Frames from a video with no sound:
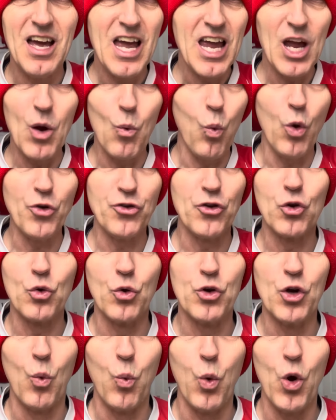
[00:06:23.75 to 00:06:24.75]
it wasn't
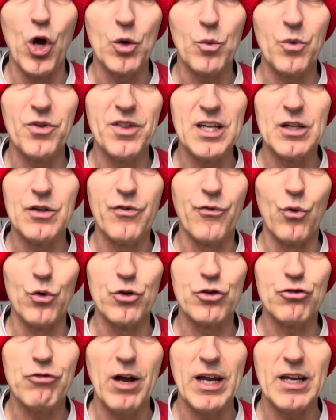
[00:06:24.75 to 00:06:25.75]
going to work with these 4
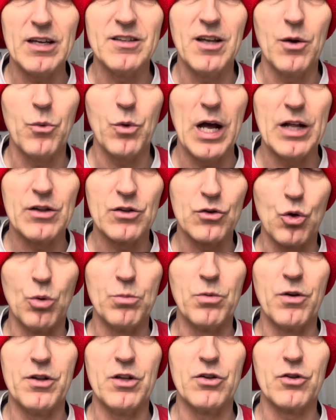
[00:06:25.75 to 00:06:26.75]
strikers that had
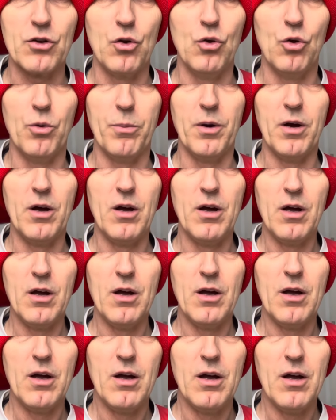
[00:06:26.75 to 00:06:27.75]
come to this club.
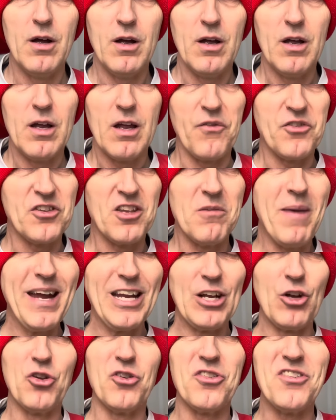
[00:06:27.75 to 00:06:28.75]
If
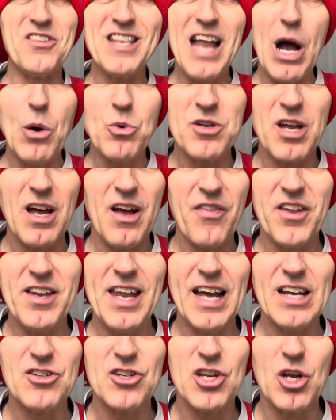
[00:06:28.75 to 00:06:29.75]
Semedo does nout the
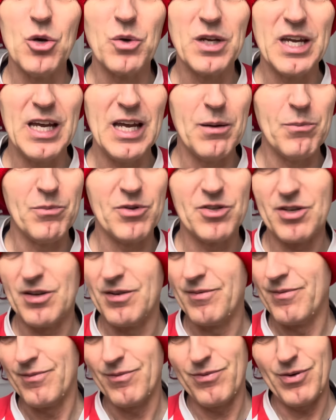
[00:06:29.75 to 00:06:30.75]
next 2 games,
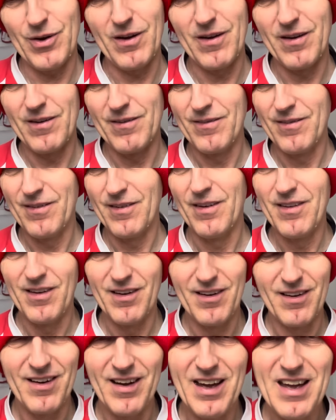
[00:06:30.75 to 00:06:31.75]

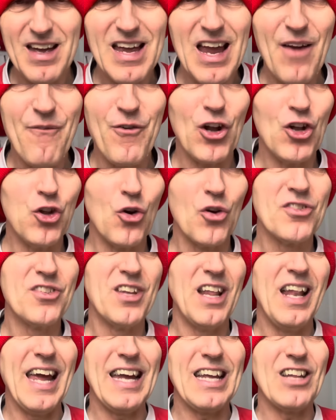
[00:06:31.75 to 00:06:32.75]
if it looks
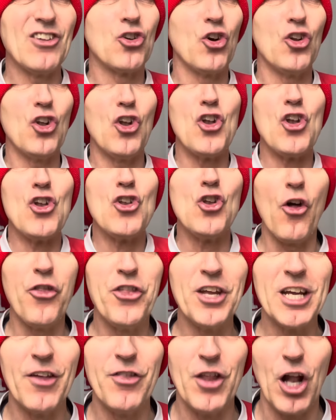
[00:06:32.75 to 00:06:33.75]
like he's got
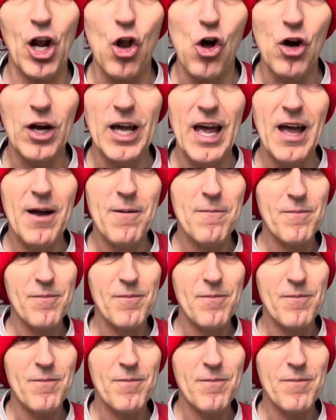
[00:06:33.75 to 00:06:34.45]
nothing in the locker,